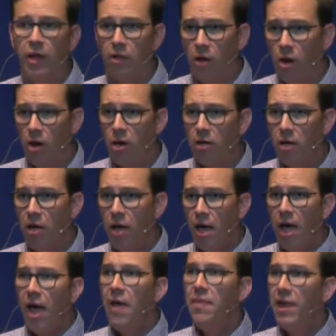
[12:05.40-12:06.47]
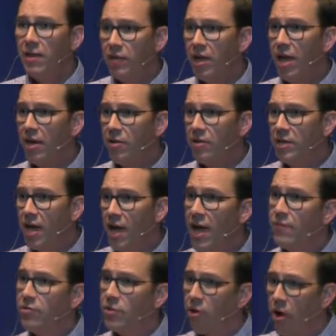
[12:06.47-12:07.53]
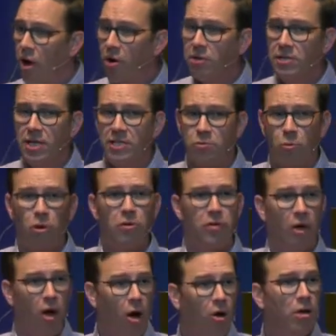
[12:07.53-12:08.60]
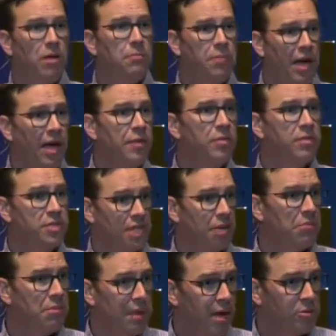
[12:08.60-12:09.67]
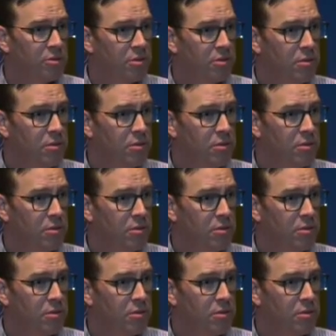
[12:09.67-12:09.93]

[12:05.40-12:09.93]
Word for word: long. And then at the end of the day, after their hard day's work, they all get paid the same amount.